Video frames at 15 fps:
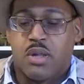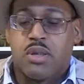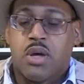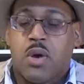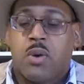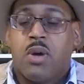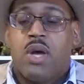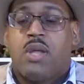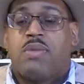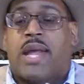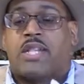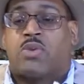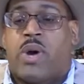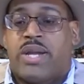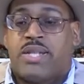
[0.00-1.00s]
So
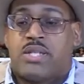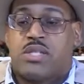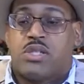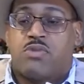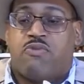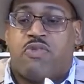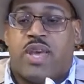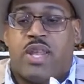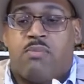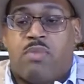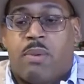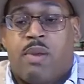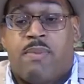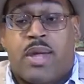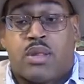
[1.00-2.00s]
that's why this fin
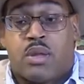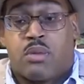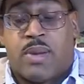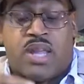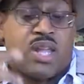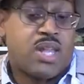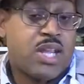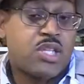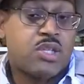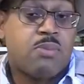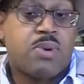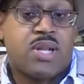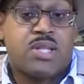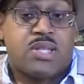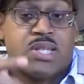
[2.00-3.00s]
may be based on speculation,
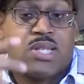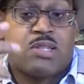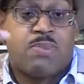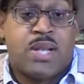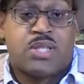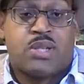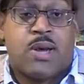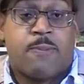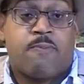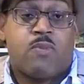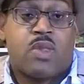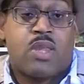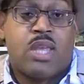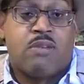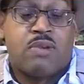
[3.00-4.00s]
but it's at least based on
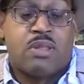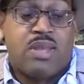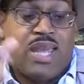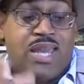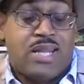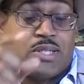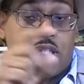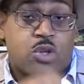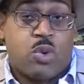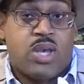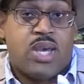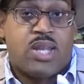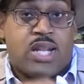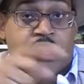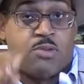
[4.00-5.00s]
if it's eating squid,
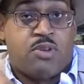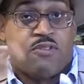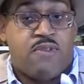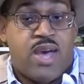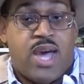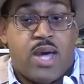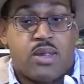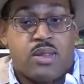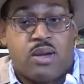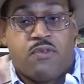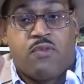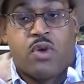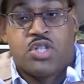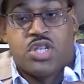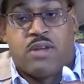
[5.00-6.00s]
it has to be fast.
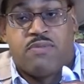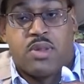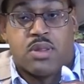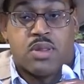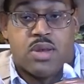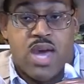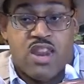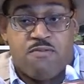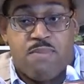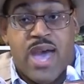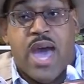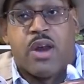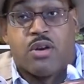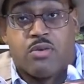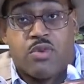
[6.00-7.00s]
Therefore, it should have this kind of
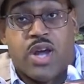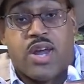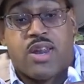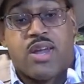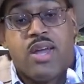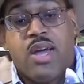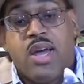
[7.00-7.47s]
pattern, right?